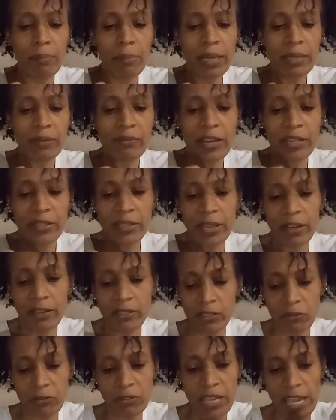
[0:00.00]
button right
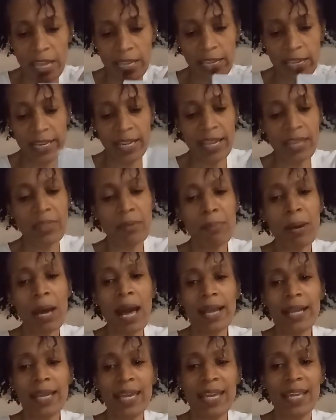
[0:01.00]
there, so you can't get in the
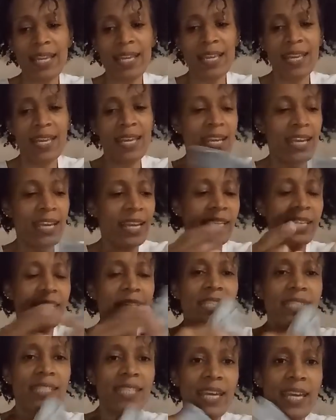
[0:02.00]
pocket, and
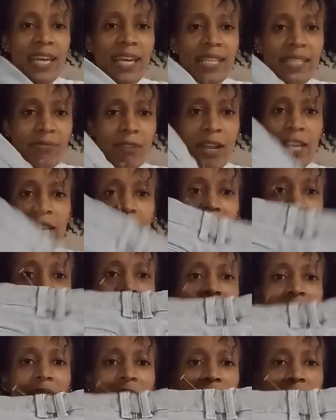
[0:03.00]
then it says right here,
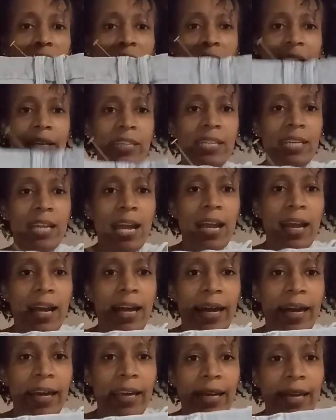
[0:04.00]
Level
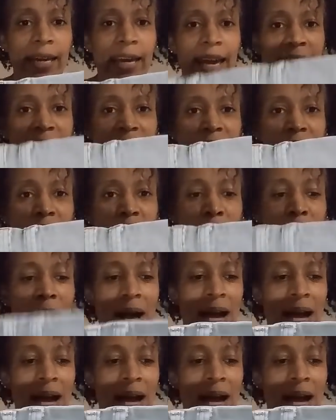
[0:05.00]
99, has the two